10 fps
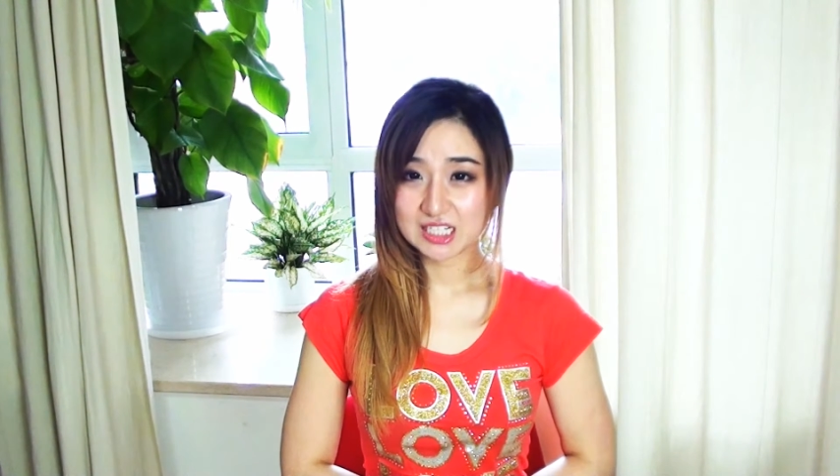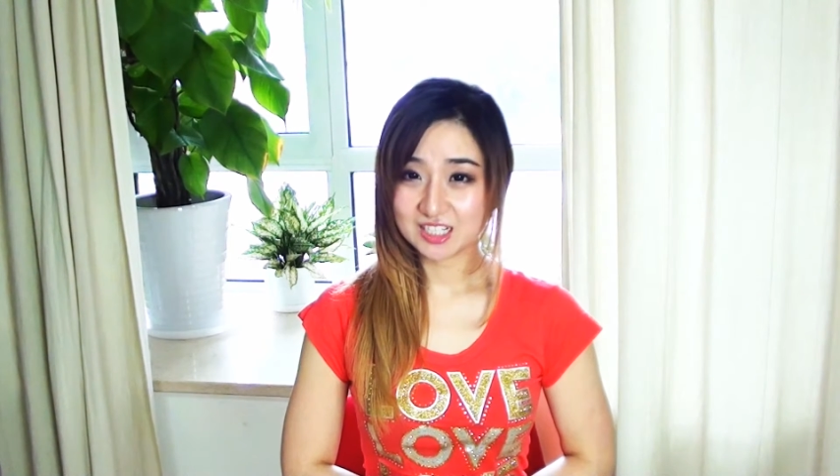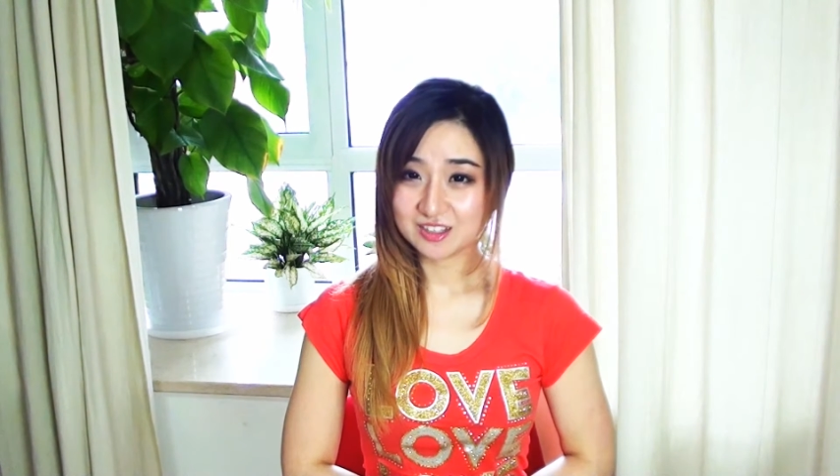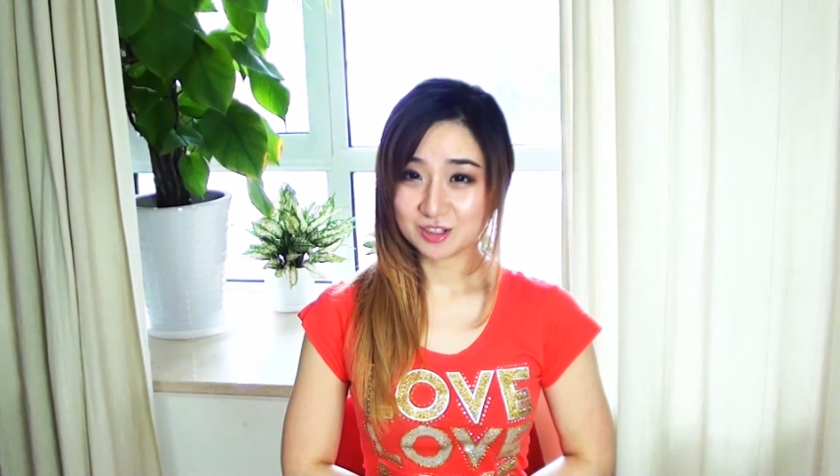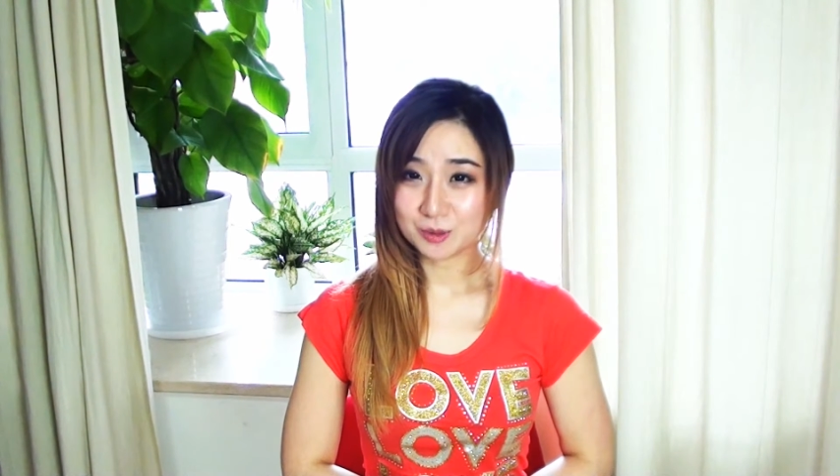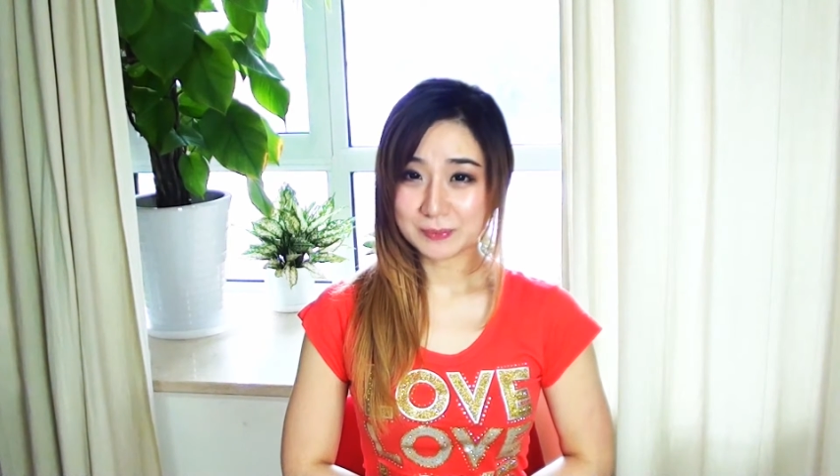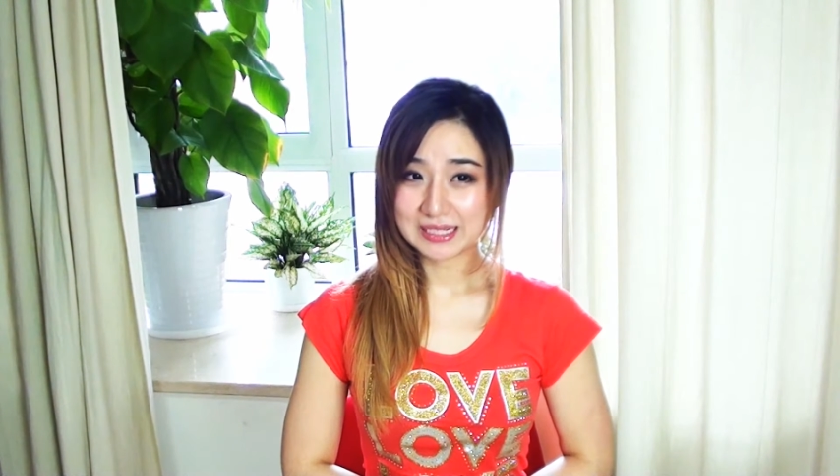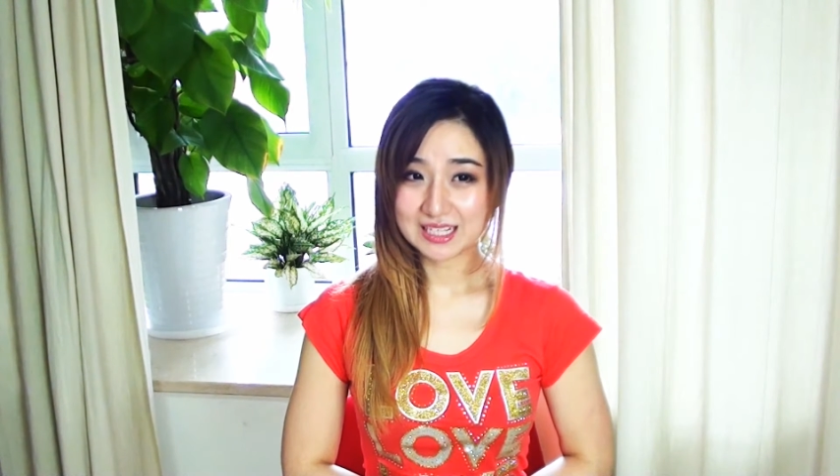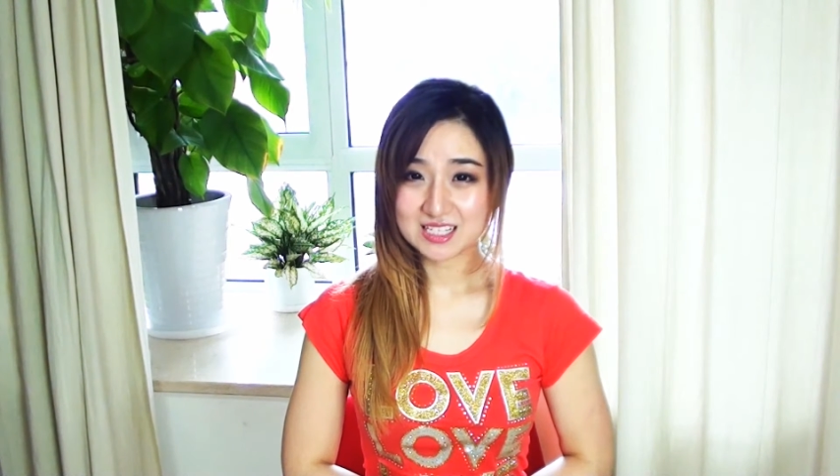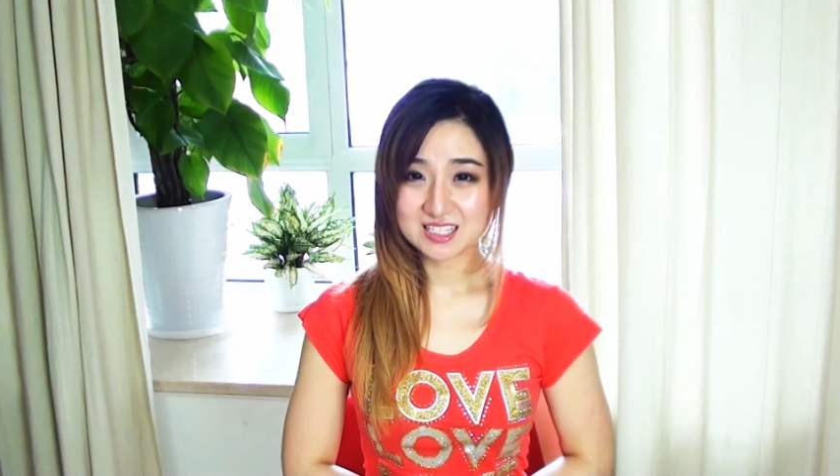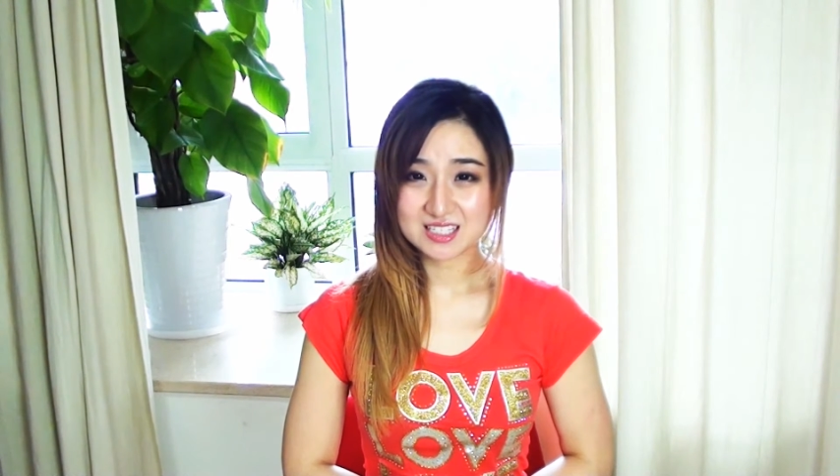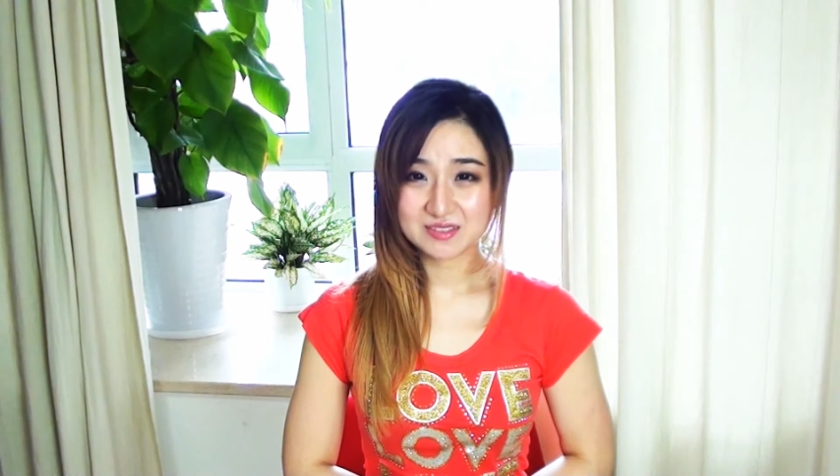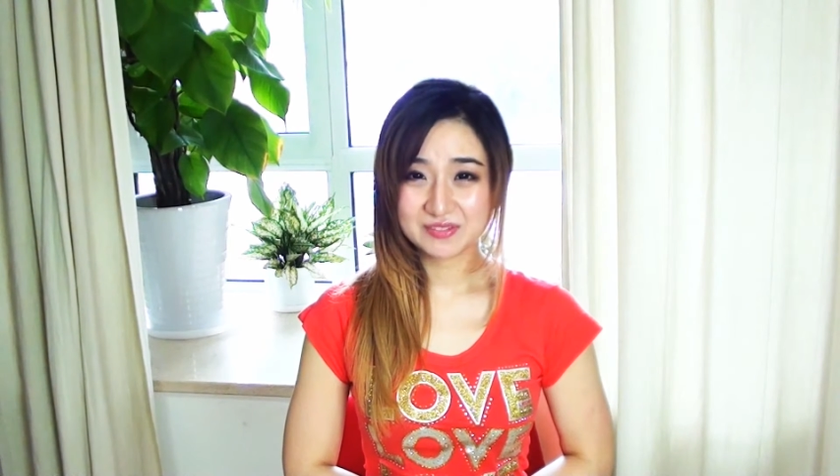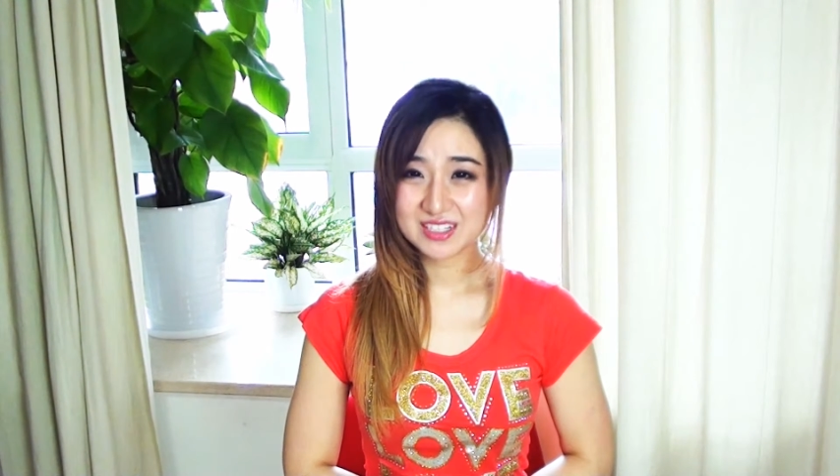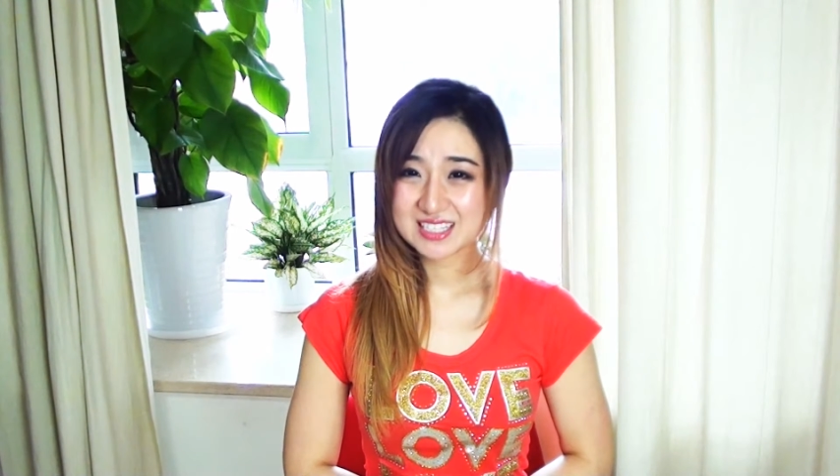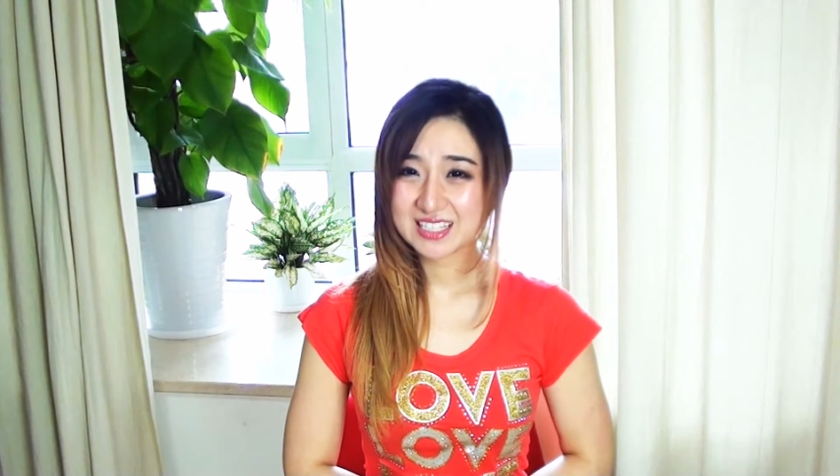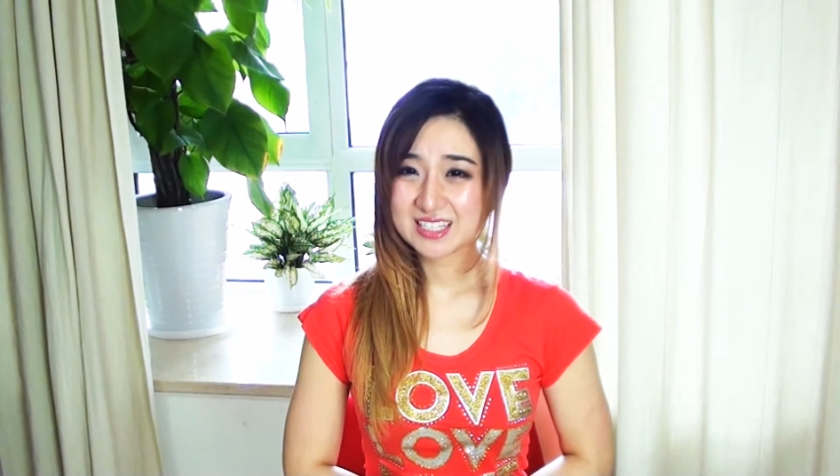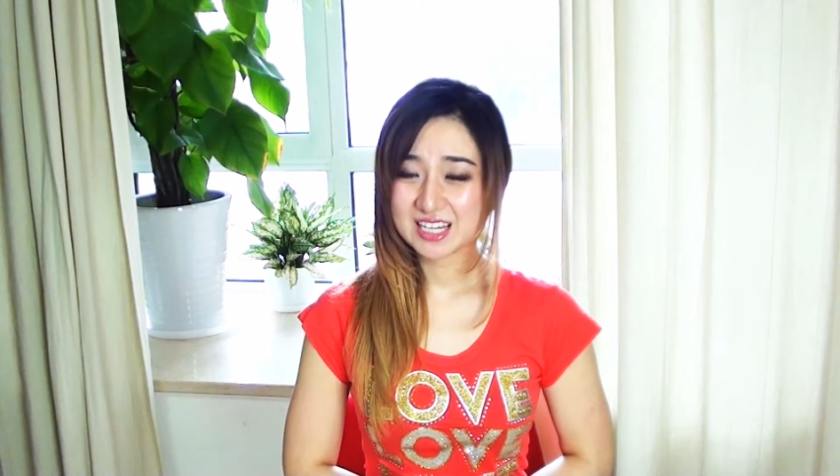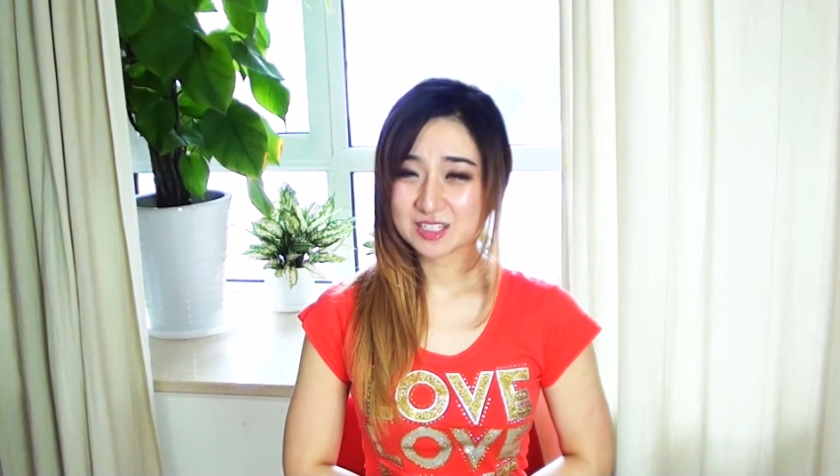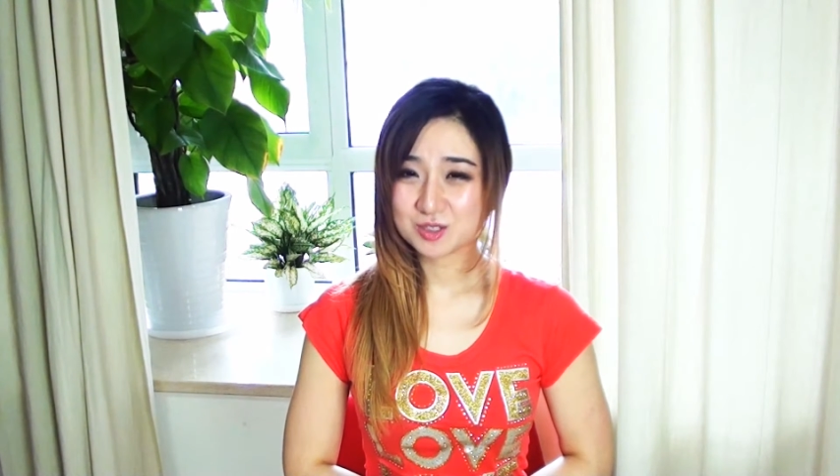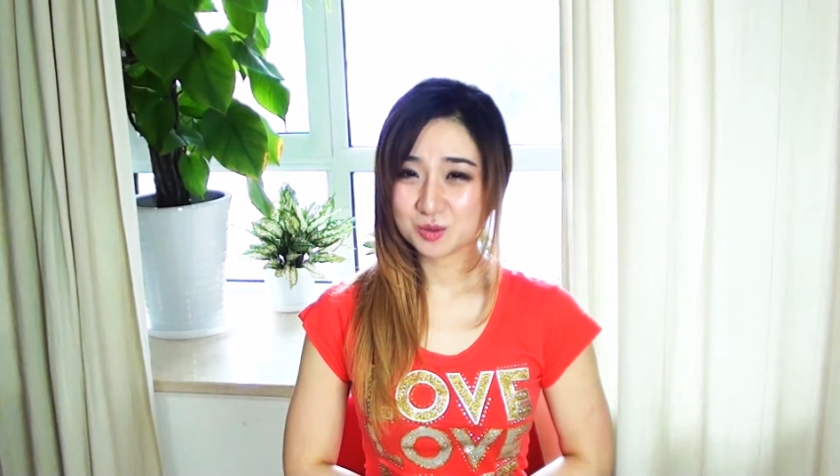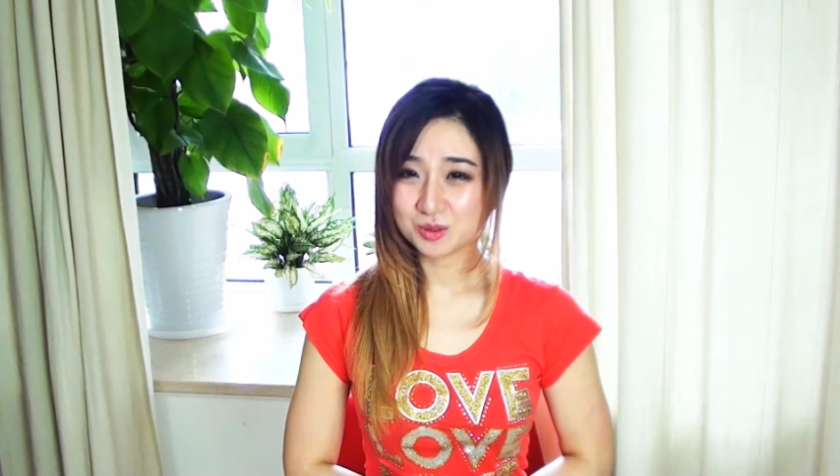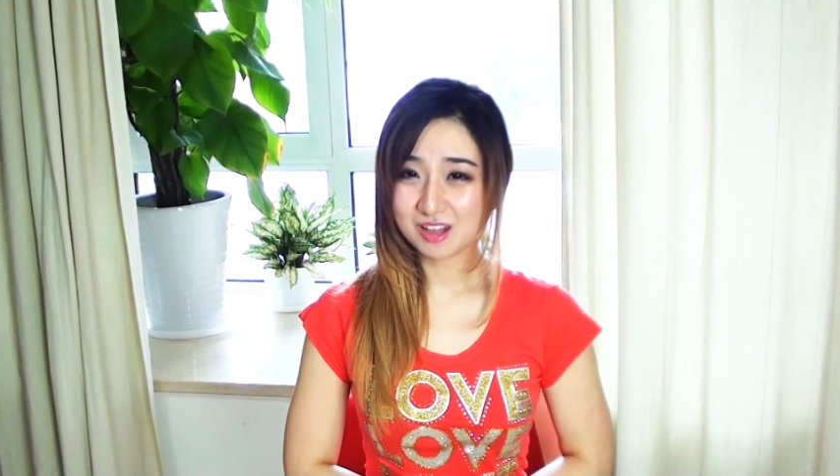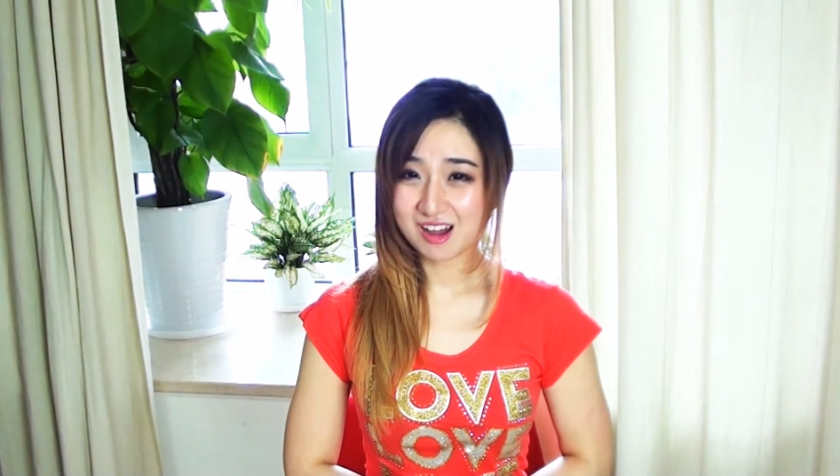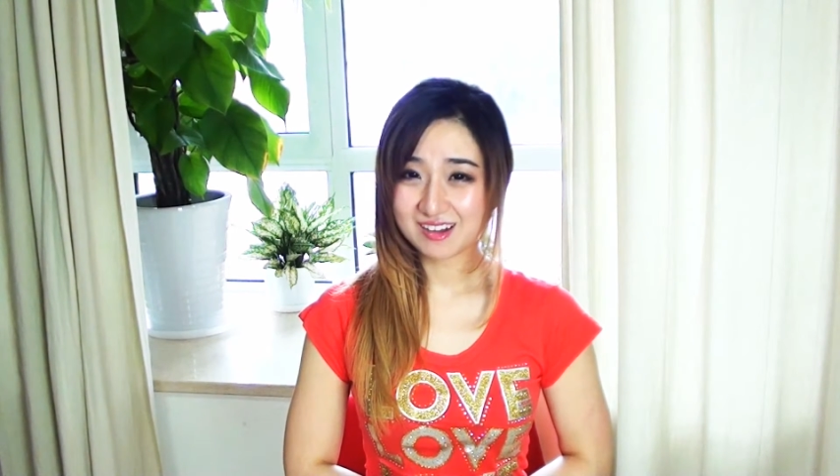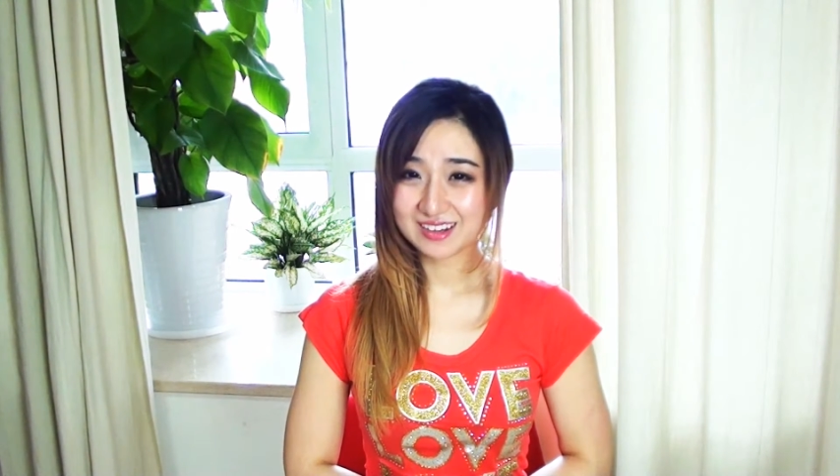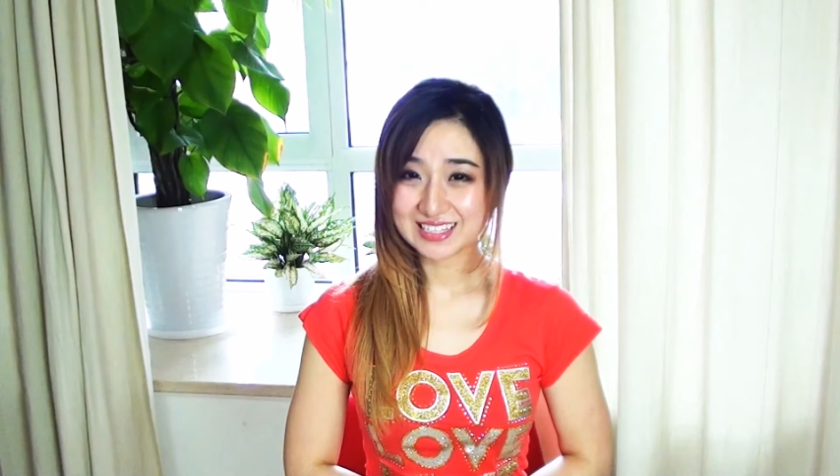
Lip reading: either because first it takes too long,